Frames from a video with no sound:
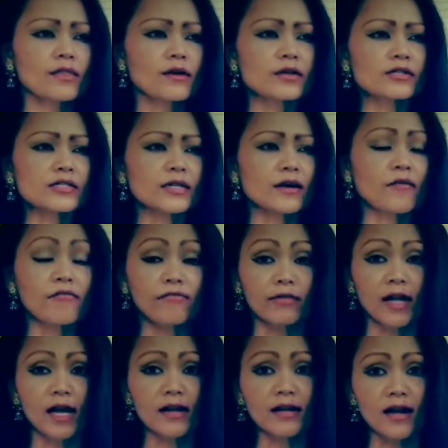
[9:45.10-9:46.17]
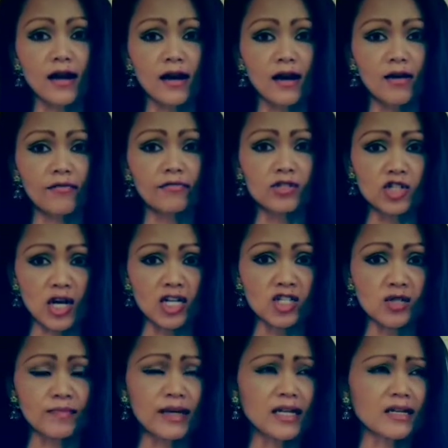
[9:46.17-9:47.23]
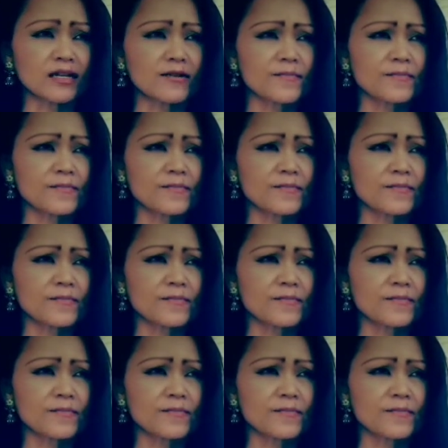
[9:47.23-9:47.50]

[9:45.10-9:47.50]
there's a flood of judgment,